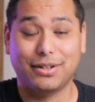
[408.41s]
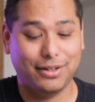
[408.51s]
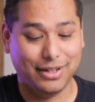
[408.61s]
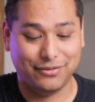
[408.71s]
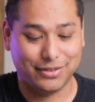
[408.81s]

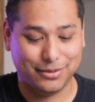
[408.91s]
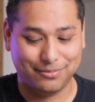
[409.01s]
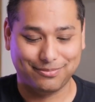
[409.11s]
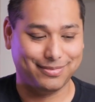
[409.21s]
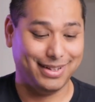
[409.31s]
got left, so
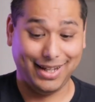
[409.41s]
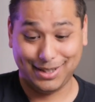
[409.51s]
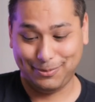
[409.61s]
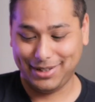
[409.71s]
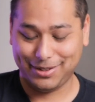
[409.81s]
it
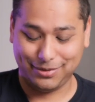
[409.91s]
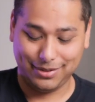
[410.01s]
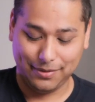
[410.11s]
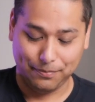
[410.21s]
has to be this one.